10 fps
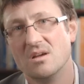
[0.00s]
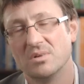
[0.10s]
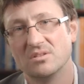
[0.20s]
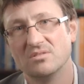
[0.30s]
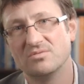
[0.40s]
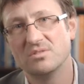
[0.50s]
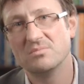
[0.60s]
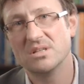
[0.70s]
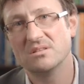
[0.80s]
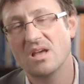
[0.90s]
But if we
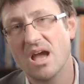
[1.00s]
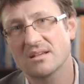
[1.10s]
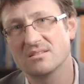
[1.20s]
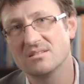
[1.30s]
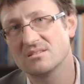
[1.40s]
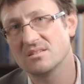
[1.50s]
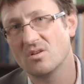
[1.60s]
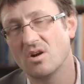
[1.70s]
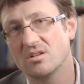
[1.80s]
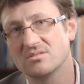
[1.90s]
mean access, it
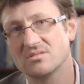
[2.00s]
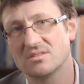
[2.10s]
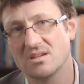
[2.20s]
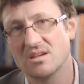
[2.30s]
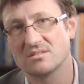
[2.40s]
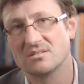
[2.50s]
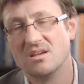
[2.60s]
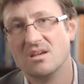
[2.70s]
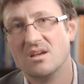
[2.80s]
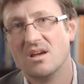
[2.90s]
also says
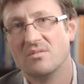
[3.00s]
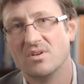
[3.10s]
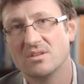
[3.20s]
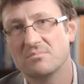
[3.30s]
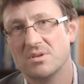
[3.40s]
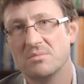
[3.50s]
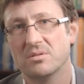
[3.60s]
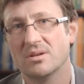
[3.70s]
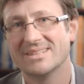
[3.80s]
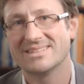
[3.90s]
whether
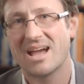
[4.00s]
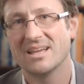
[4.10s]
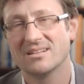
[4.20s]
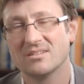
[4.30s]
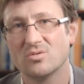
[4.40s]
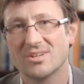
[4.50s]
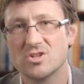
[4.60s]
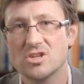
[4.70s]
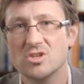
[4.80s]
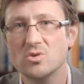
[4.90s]
people are entitled to
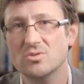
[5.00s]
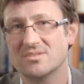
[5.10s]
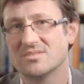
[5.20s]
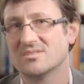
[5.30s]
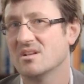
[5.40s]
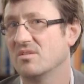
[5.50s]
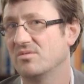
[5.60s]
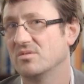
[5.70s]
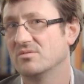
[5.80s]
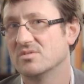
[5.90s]
actually use the cell
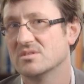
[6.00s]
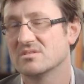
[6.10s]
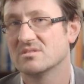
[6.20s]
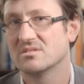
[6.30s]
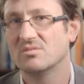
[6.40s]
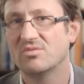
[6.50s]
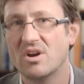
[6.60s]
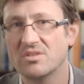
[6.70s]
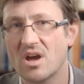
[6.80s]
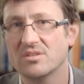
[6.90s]
phone, for instance. We
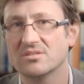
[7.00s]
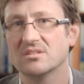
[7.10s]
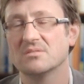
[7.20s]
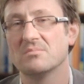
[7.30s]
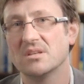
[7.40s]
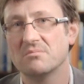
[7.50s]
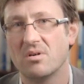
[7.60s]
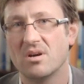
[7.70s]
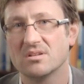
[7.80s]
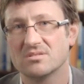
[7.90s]
found out that in many
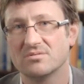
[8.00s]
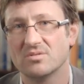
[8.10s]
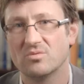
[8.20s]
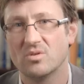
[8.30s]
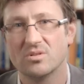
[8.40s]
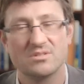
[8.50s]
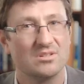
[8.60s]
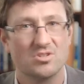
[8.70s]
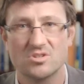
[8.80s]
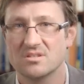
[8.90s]
parts of the world,
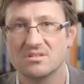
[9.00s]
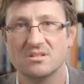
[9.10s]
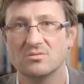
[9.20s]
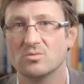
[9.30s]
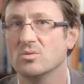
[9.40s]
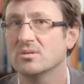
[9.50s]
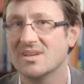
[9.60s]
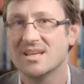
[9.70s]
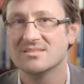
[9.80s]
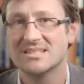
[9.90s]
such as in rural
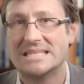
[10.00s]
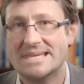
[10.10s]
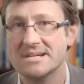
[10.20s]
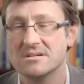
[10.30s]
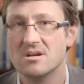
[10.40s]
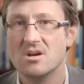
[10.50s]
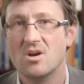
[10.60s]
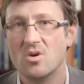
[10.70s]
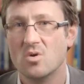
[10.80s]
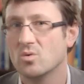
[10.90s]
Tanzania
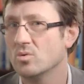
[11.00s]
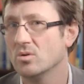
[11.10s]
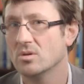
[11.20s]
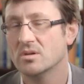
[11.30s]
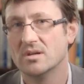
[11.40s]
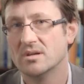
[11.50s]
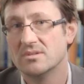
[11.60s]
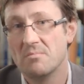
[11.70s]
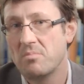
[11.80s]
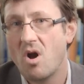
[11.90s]
or rural
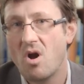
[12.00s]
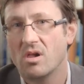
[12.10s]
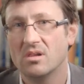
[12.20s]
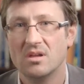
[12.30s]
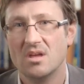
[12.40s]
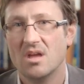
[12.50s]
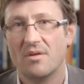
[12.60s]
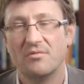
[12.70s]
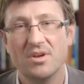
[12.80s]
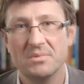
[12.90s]
Nepal,
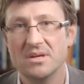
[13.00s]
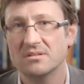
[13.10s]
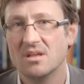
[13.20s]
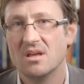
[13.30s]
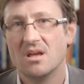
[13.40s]
women